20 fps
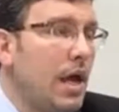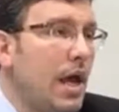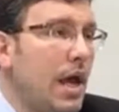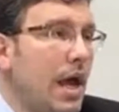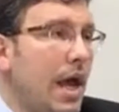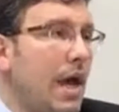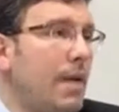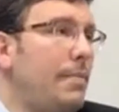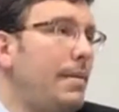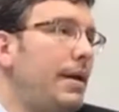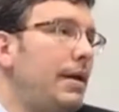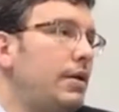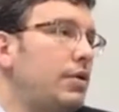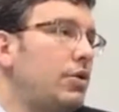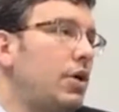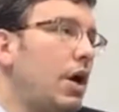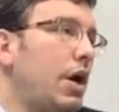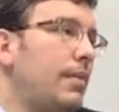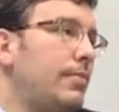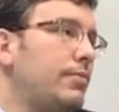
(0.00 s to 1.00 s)
And many
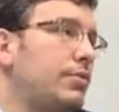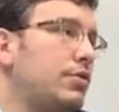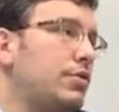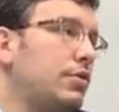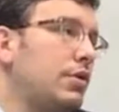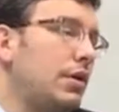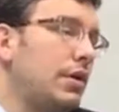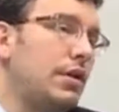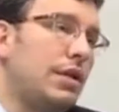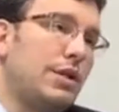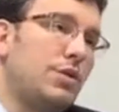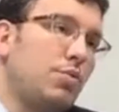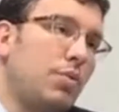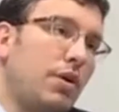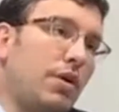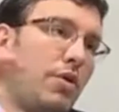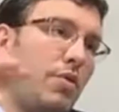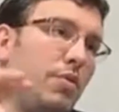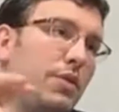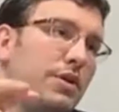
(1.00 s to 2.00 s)
times, and that's one of
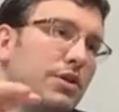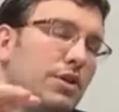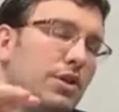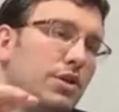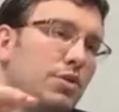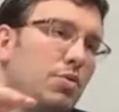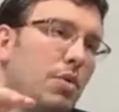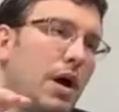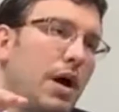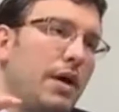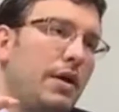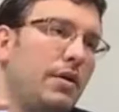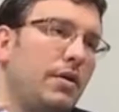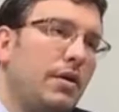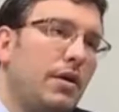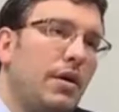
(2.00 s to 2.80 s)
the reasons why,